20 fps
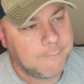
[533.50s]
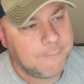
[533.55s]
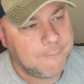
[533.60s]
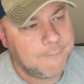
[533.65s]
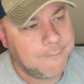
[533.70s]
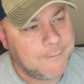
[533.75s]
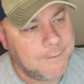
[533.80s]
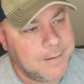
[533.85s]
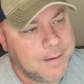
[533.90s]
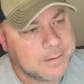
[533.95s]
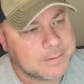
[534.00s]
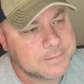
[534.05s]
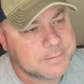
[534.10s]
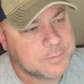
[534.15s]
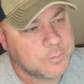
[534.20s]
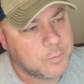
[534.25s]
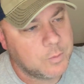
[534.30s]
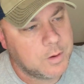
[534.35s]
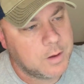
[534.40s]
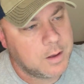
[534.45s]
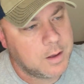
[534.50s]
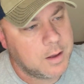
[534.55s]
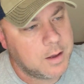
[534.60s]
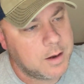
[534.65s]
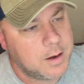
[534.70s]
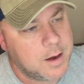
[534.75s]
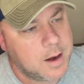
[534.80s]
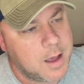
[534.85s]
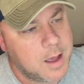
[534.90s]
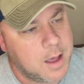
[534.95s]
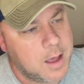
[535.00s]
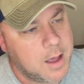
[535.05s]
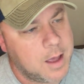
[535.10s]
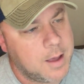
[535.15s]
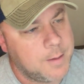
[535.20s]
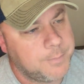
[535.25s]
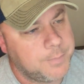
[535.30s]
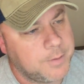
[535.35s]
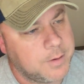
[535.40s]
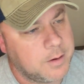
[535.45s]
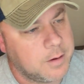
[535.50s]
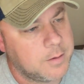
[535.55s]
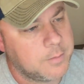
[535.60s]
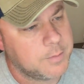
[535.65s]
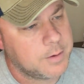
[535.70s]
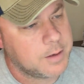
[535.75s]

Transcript: next one up. Here we